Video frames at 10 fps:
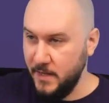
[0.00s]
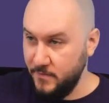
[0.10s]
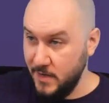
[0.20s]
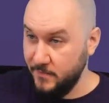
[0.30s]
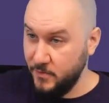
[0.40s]

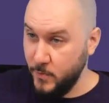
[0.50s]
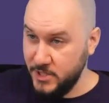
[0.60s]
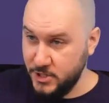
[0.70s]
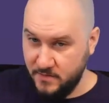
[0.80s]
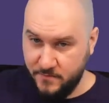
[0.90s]
you have
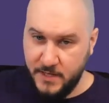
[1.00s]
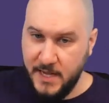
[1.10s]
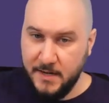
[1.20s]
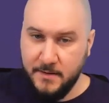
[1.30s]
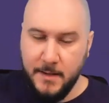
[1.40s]
questions for
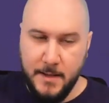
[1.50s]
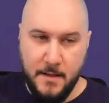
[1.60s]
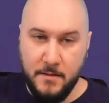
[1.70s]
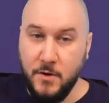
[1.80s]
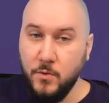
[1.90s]
that,
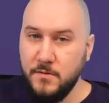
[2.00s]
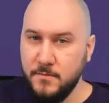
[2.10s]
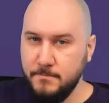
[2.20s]
don't